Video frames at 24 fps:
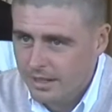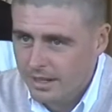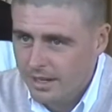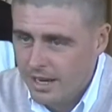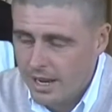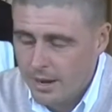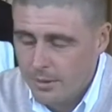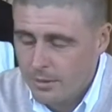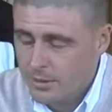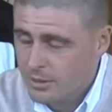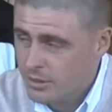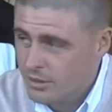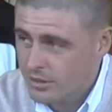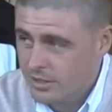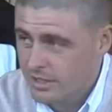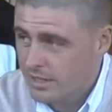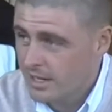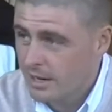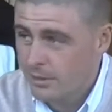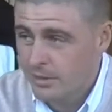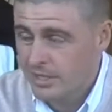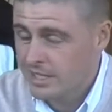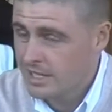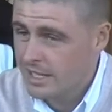No, I was
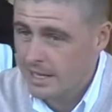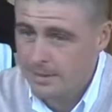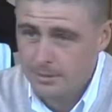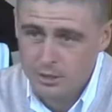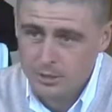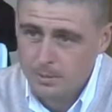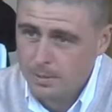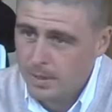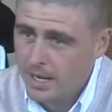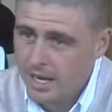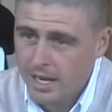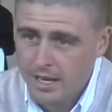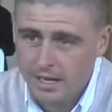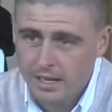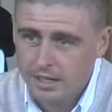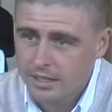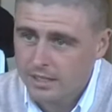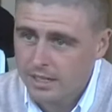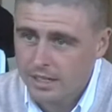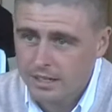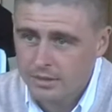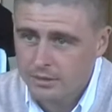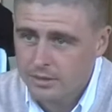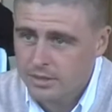in that much pain.
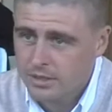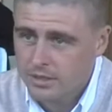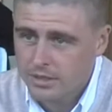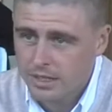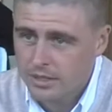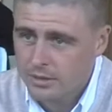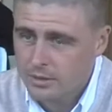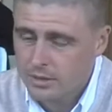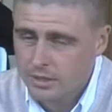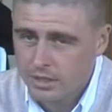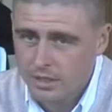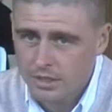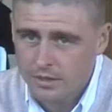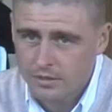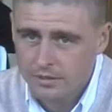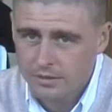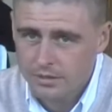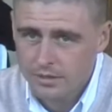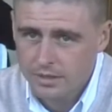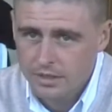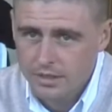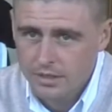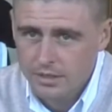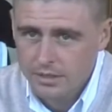Yeah.
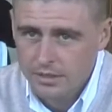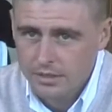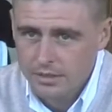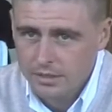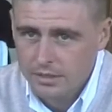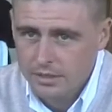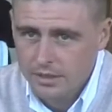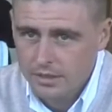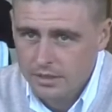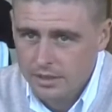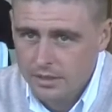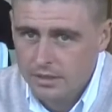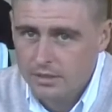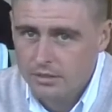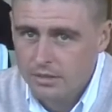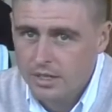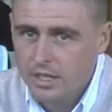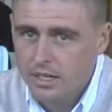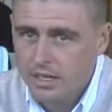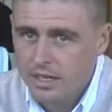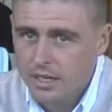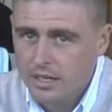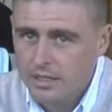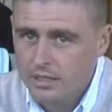I had
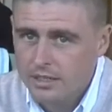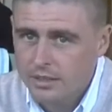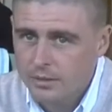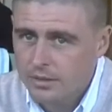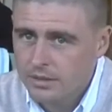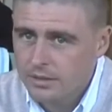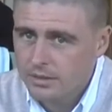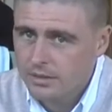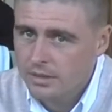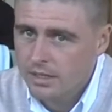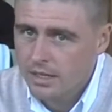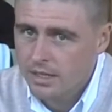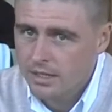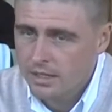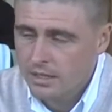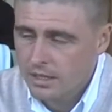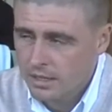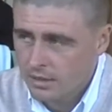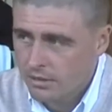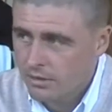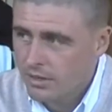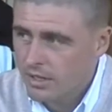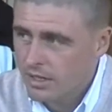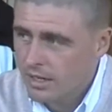3 days, and
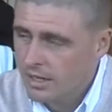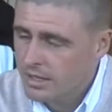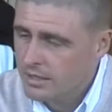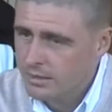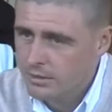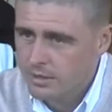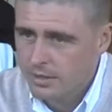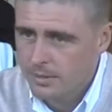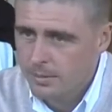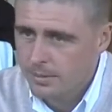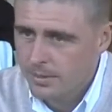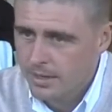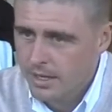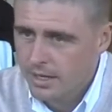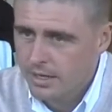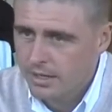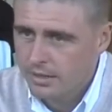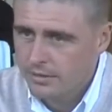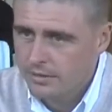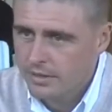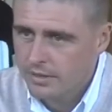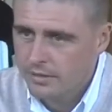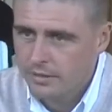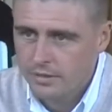the 3 days I was in
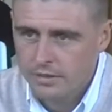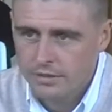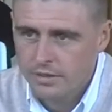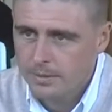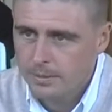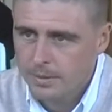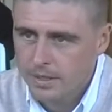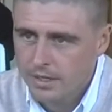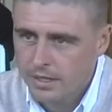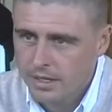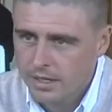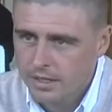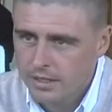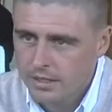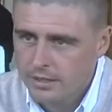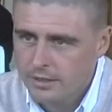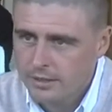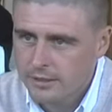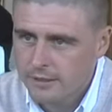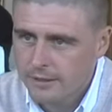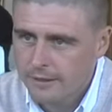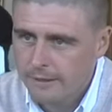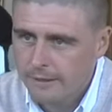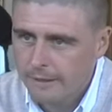pain, I've never felt pain like
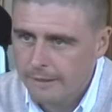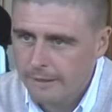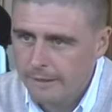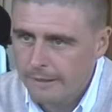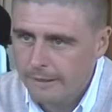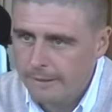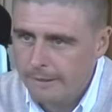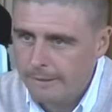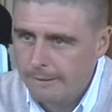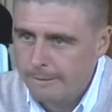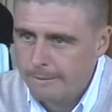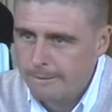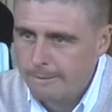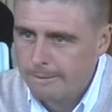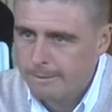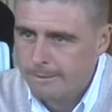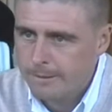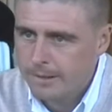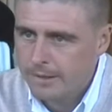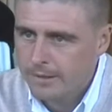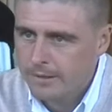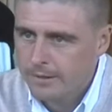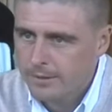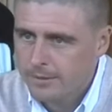it.
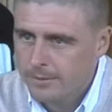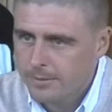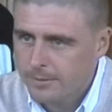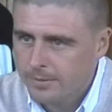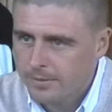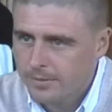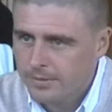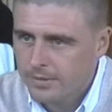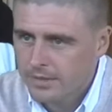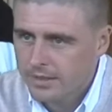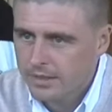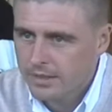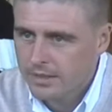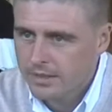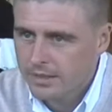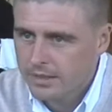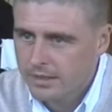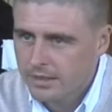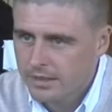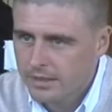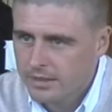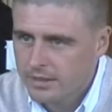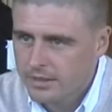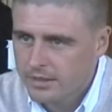But
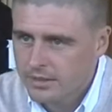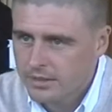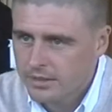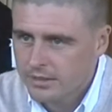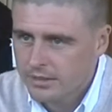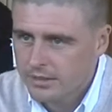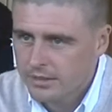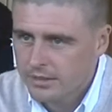it's...